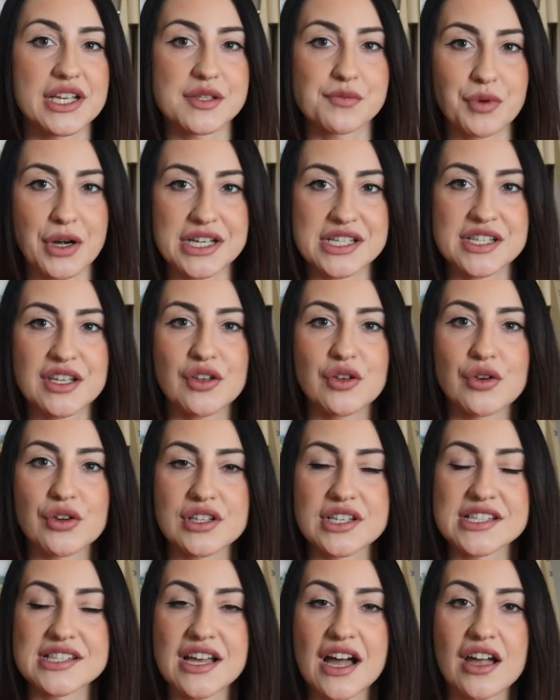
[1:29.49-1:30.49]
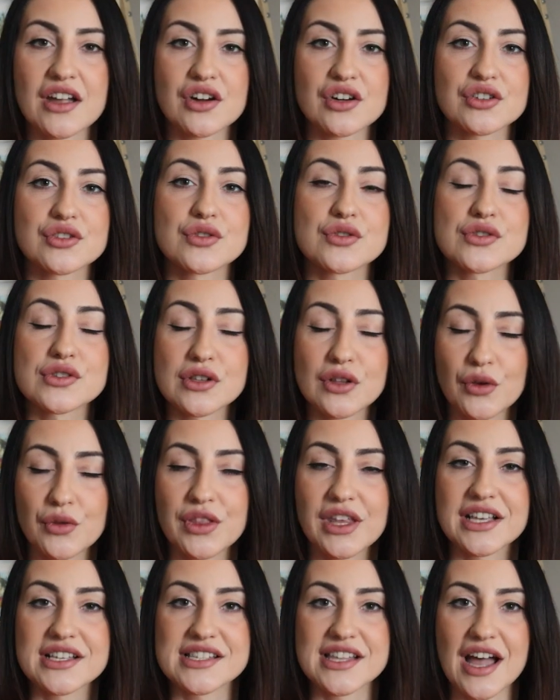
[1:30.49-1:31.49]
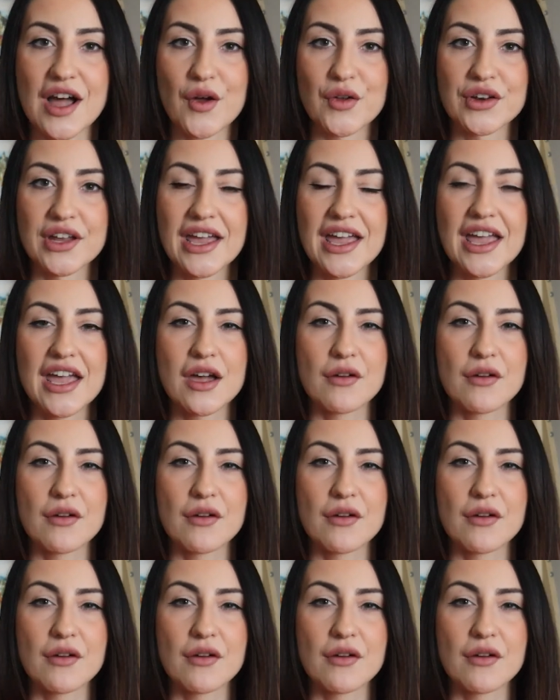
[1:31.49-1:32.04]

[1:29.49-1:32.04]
expressing your desire to slow things down.